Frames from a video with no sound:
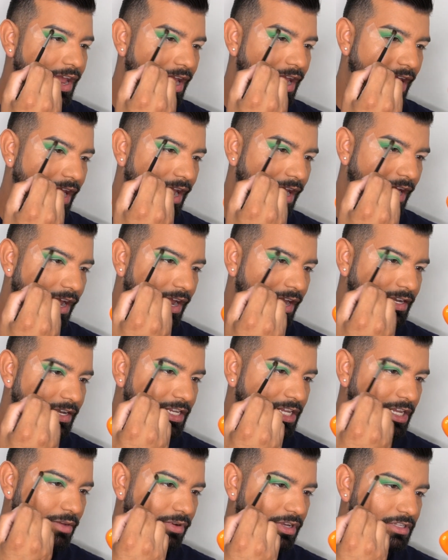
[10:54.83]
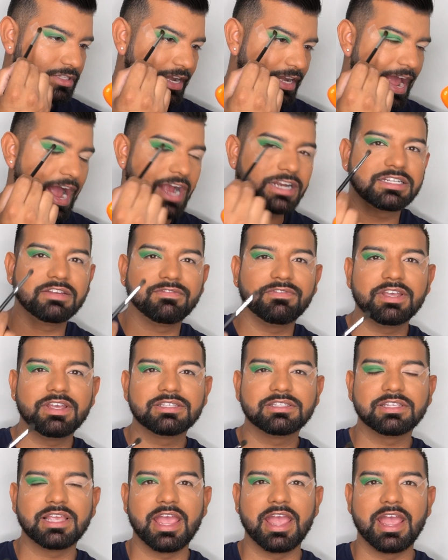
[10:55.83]
And he was an
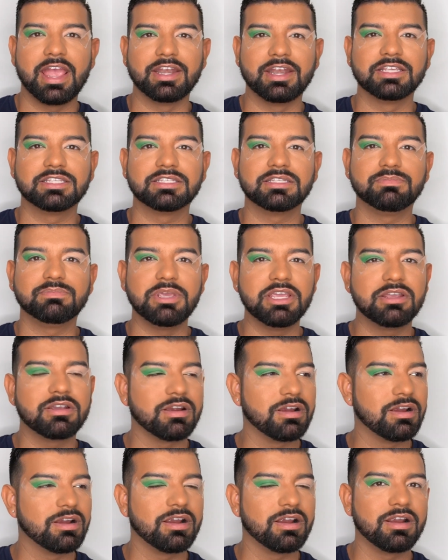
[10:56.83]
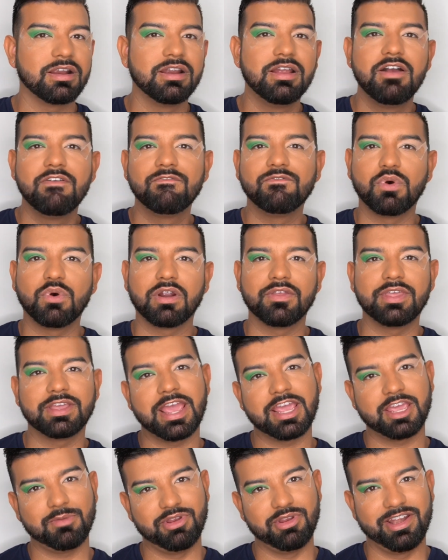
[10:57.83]
activist and a speaker for the
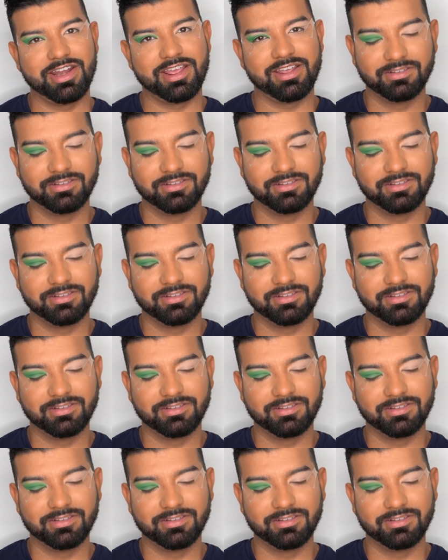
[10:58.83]
gay community.